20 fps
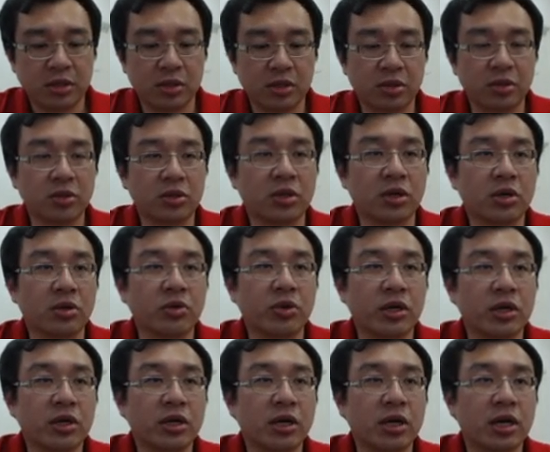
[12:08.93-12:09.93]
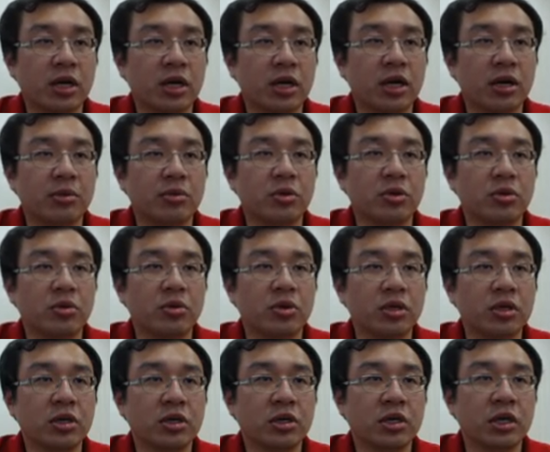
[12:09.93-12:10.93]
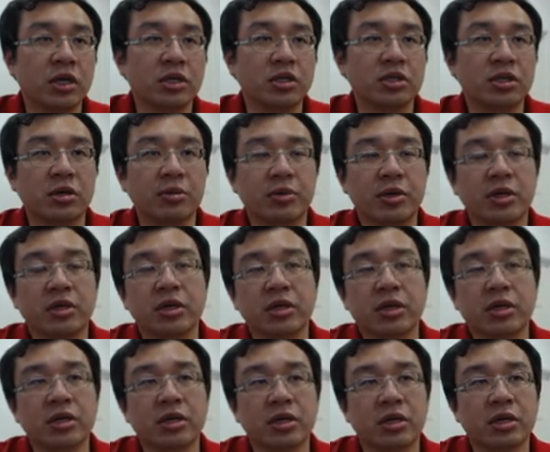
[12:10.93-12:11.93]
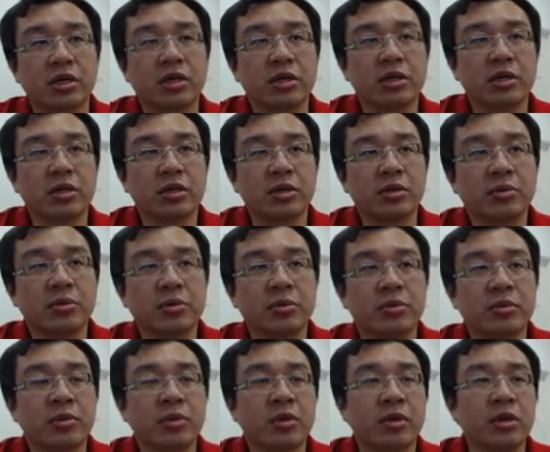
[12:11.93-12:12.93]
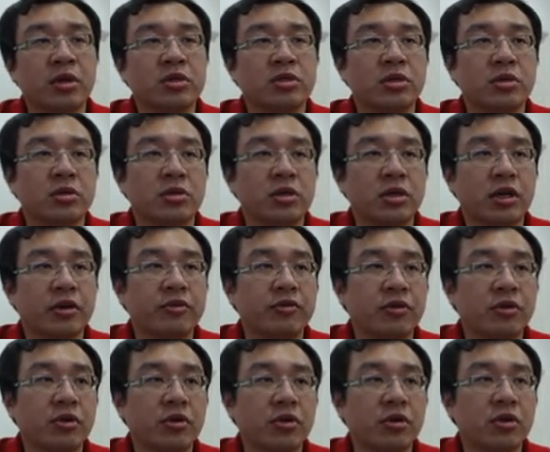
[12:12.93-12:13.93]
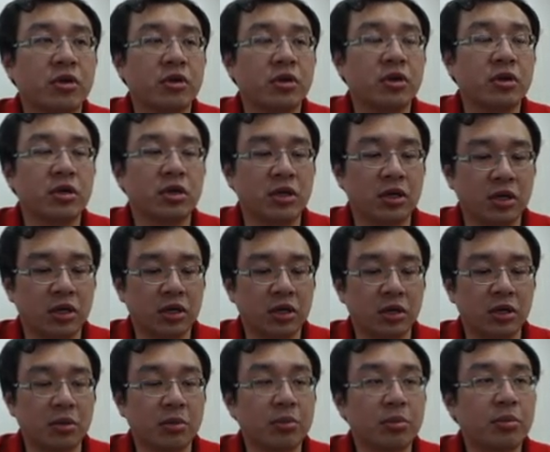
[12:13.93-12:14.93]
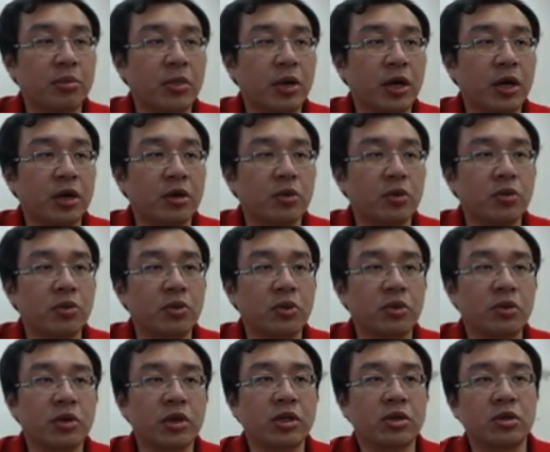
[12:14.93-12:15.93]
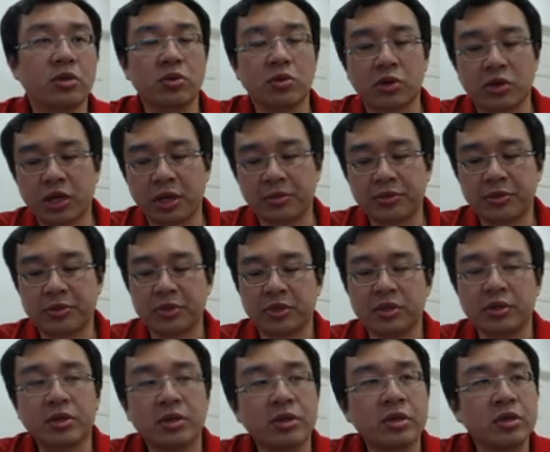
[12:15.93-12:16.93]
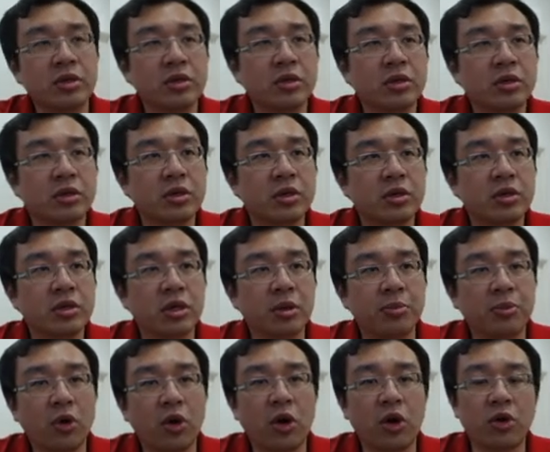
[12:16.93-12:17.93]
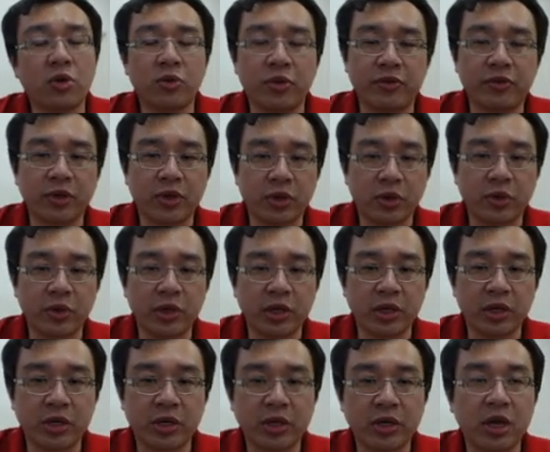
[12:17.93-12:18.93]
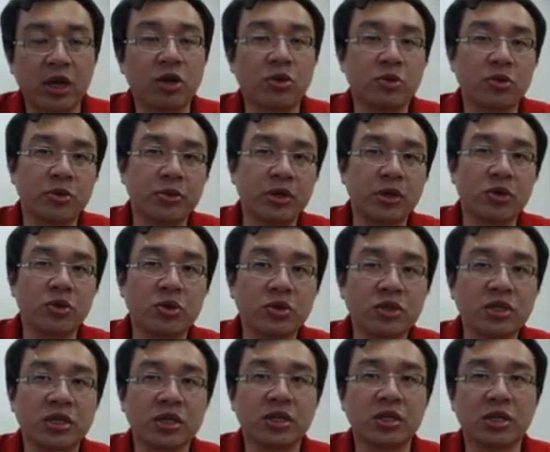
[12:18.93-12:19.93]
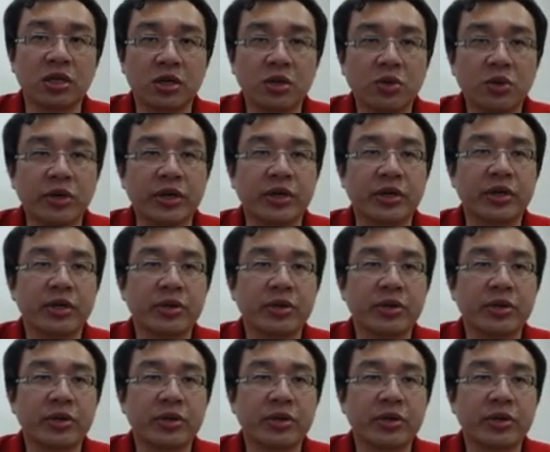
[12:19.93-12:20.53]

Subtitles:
Your queen can come to here and checkmate the king. So therefore the black will need to capture the pawn with the queen, and we will be losing the queen.